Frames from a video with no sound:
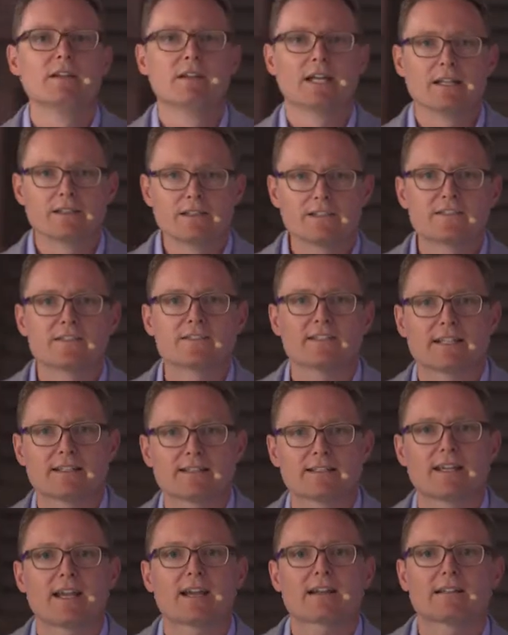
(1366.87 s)
And this is
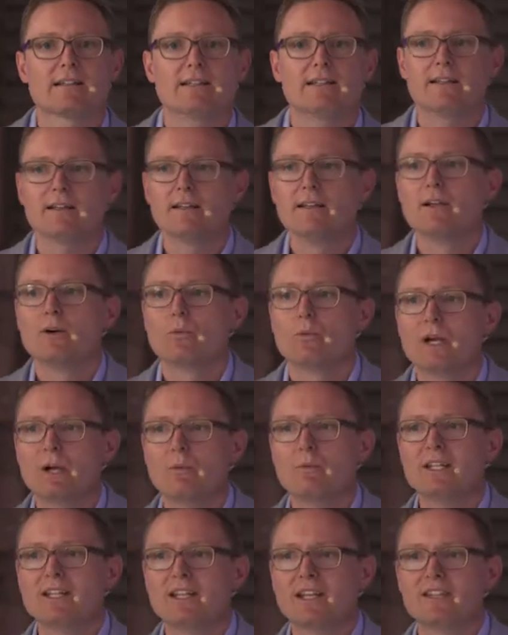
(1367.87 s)
exactly where
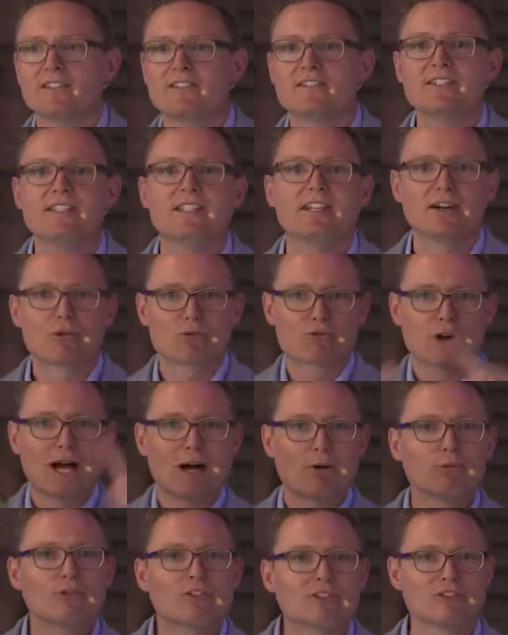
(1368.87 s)
we can see
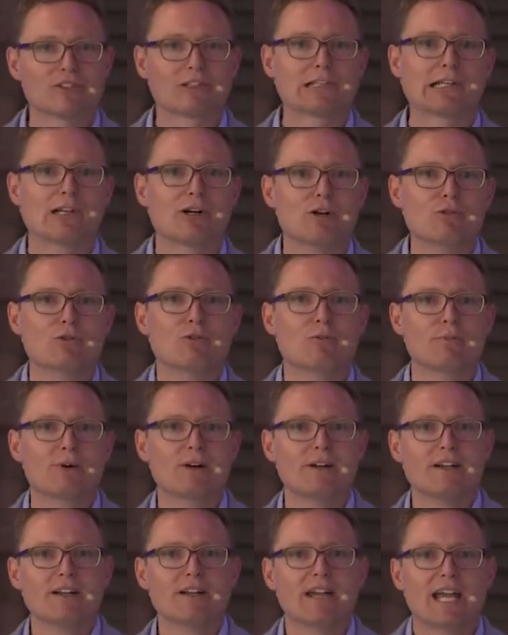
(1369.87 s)
around the globe
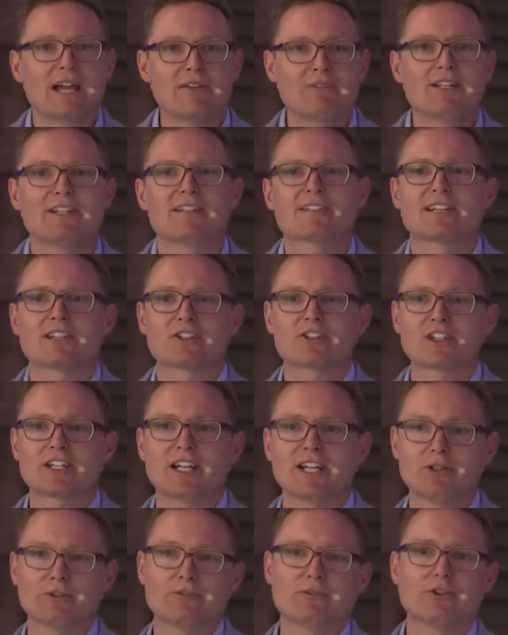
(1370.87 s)
having such
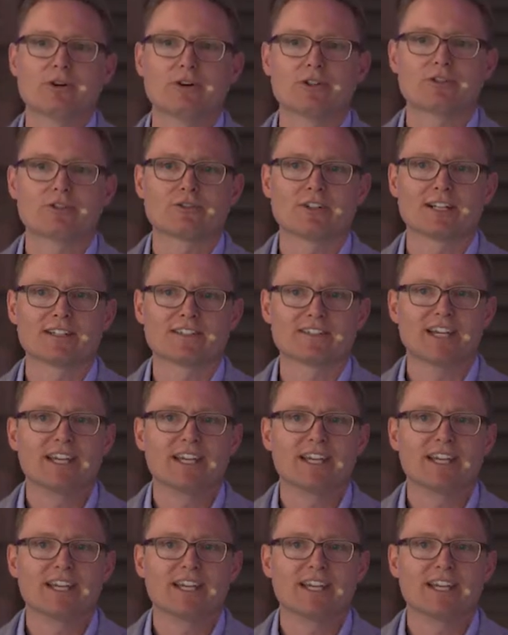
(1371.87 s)
kind of contracts.